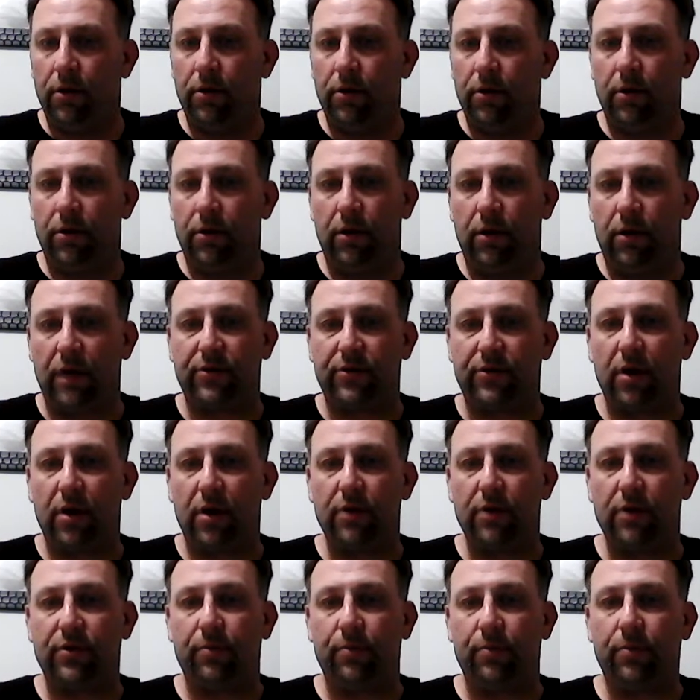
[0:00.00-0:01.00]
That's
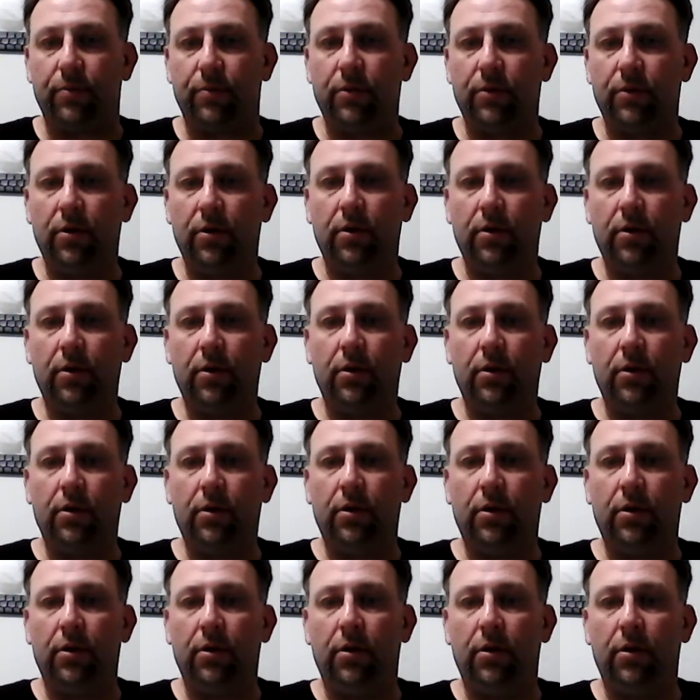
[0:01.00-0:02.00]
awesome.
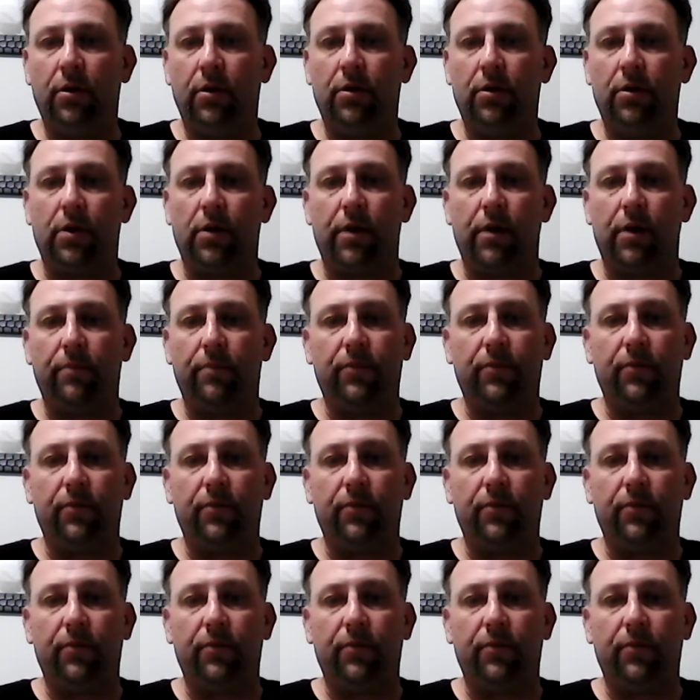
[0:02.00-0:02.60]
Yeah,